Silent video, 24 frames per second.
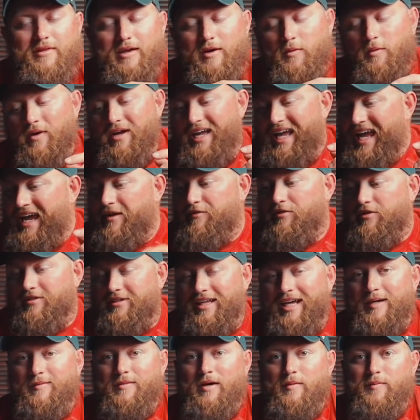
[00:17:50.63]
That way, every
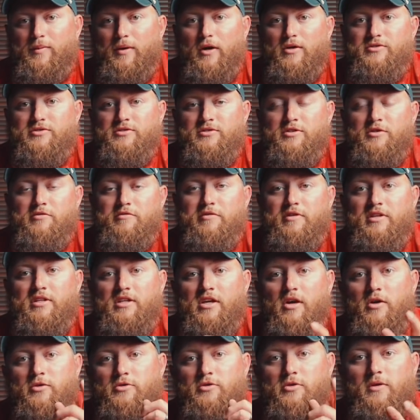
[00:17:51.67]
time I post a new
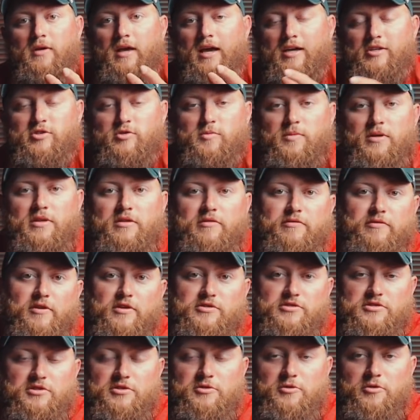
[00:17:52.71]
video, you guys will be the
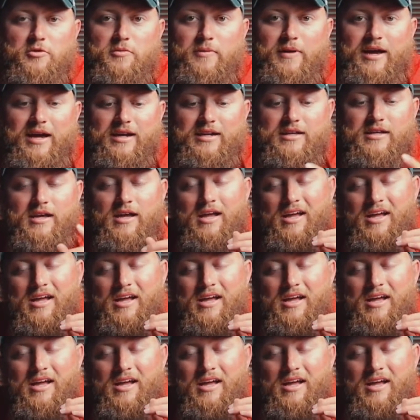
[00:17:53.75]
first to know about it,